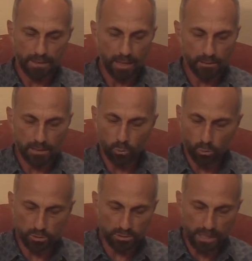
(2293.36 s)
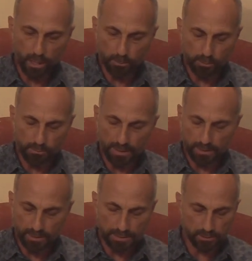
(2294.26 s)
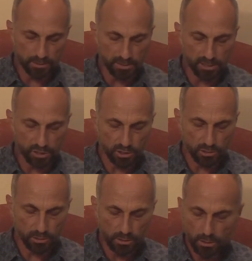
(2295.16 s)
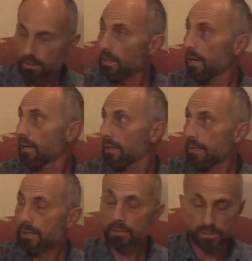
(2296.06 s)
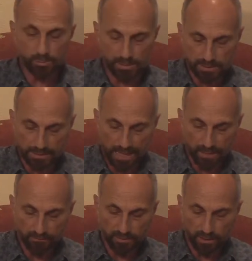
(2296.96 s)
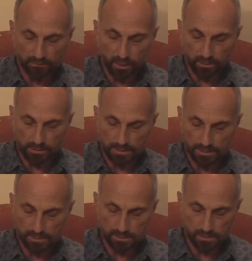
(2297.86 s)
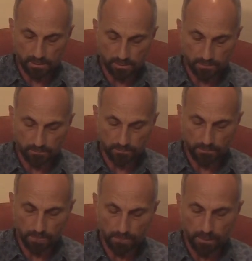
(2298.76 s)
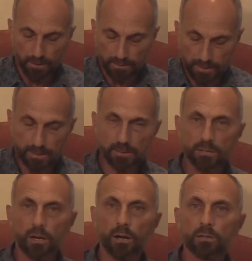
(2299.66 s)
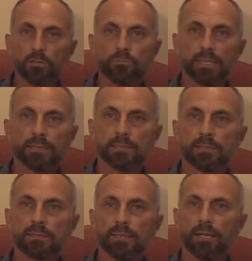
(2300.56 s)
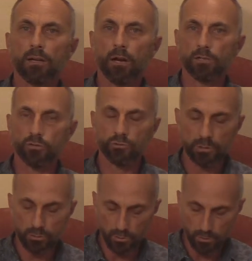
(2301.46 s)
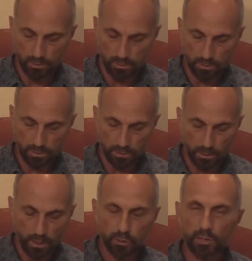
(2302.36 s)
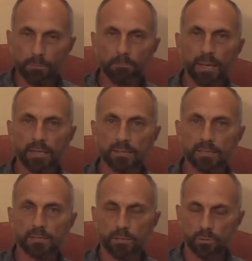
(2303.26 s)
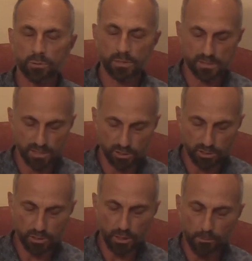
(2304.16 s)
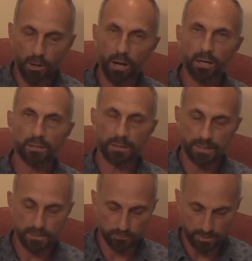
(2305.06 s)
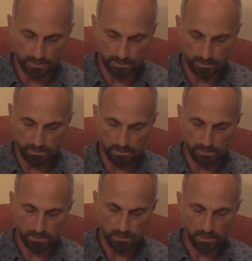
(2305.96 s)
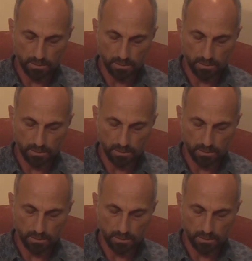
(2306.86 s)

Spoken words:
Now, in order to help you make a clear decision, here's what's left of our list. These are the reasons that are true. You can base your decision upon these reasons.